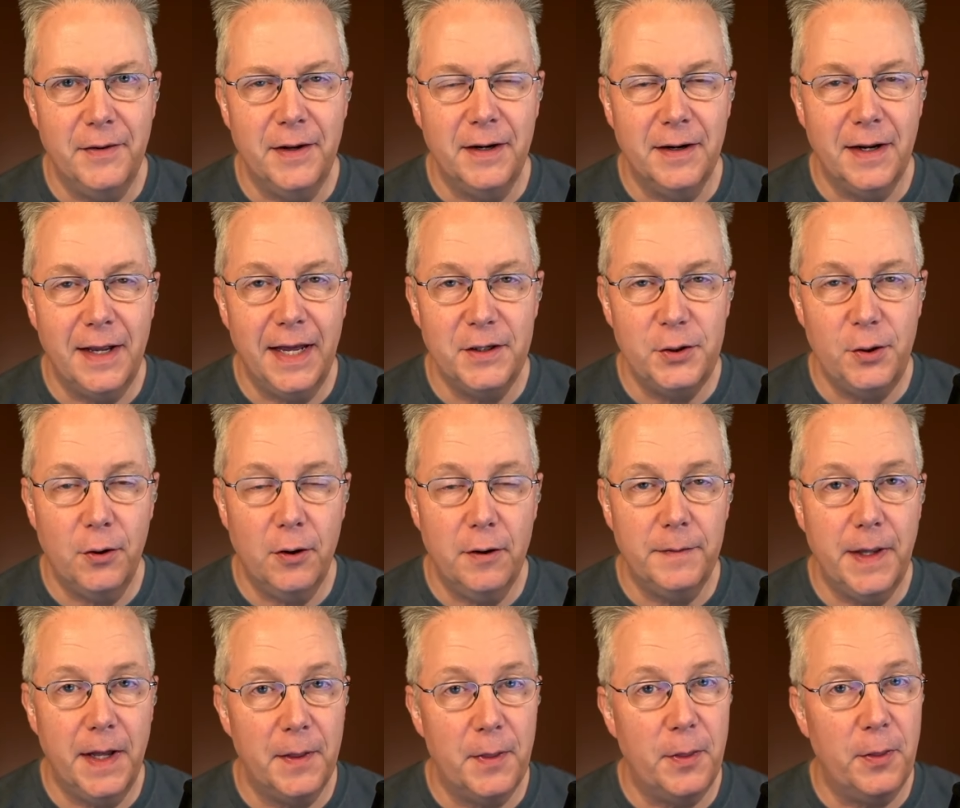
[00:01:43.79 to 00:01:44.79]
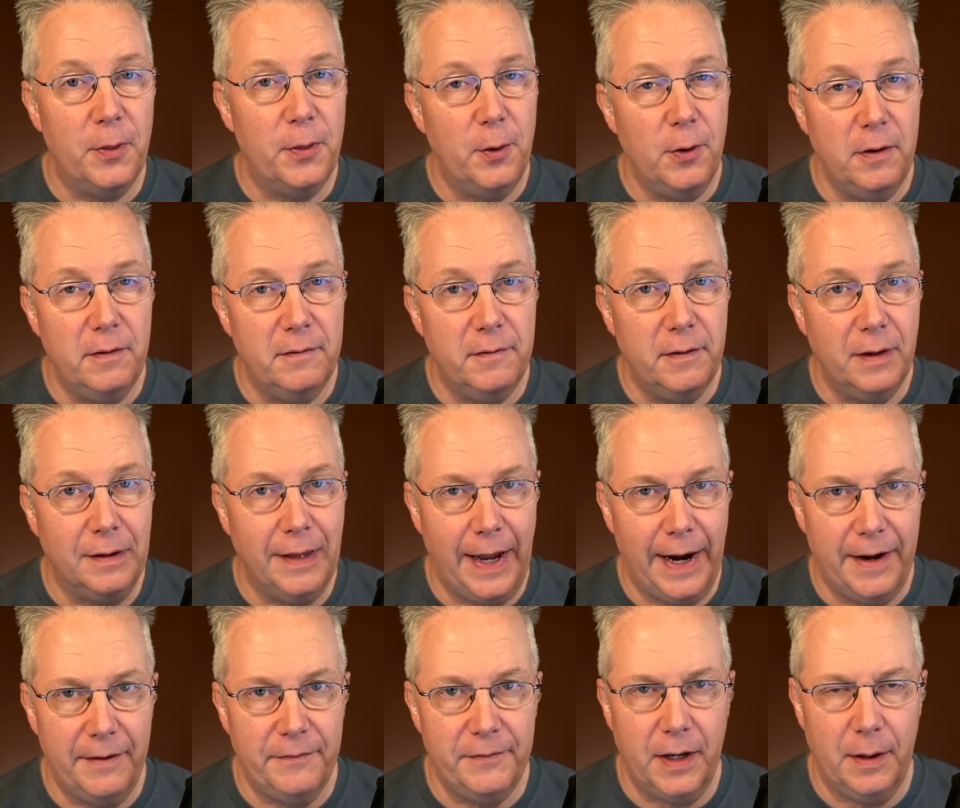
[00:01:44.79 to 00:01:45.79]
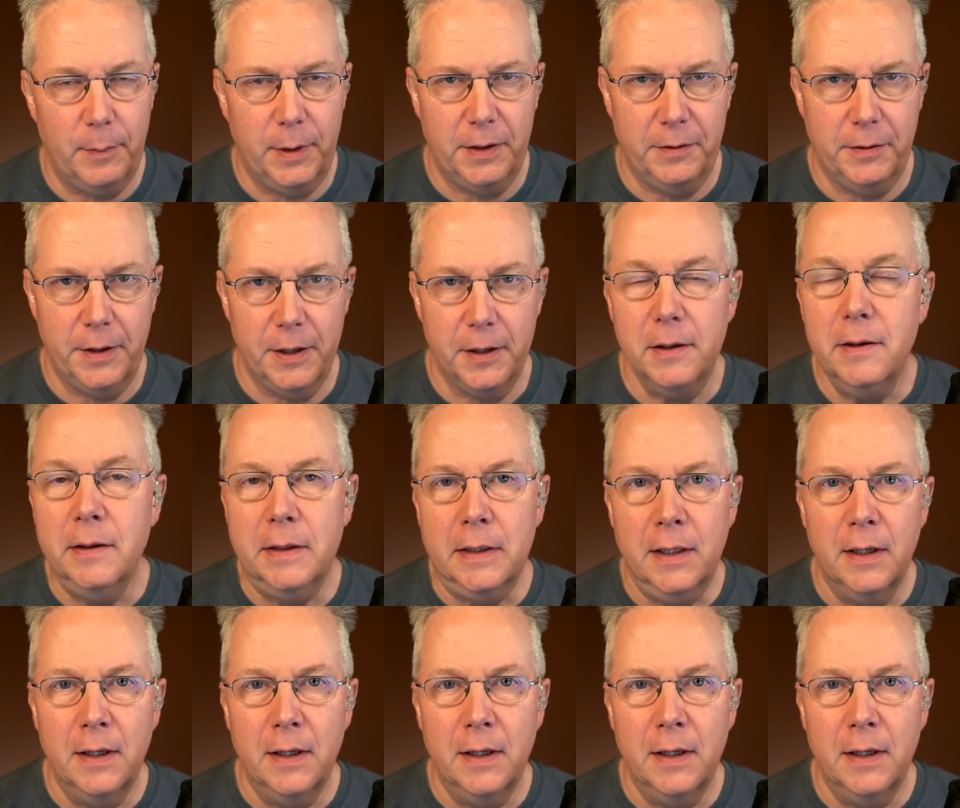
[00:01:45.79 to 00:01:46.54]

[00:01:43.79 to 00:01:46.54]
And in case you heard that third laugh come in there,